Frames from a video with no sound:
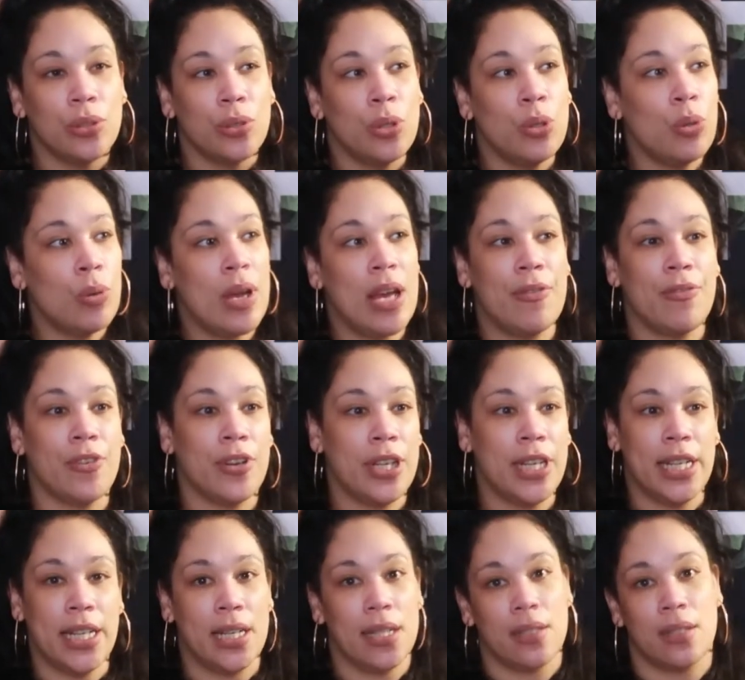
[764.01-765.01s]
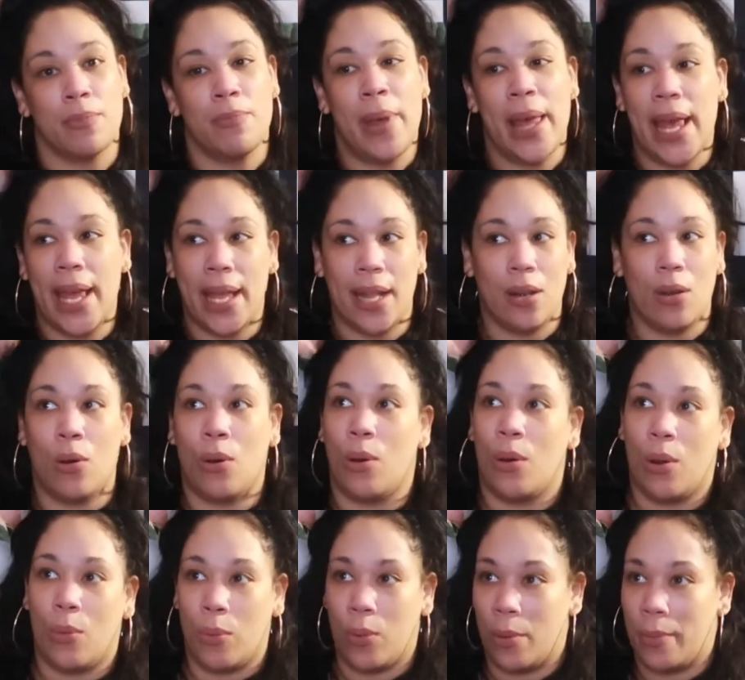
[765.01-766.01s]
whoever it is man
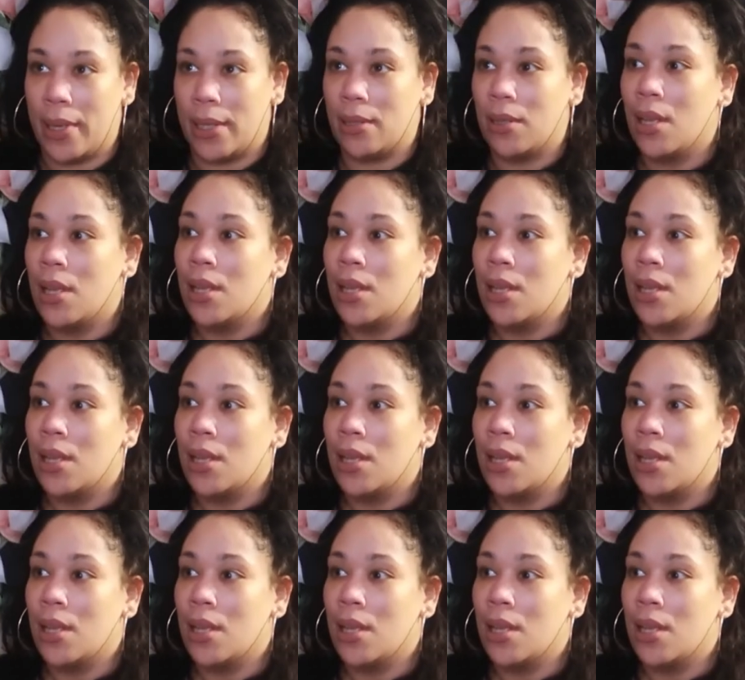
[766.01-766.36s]
or woman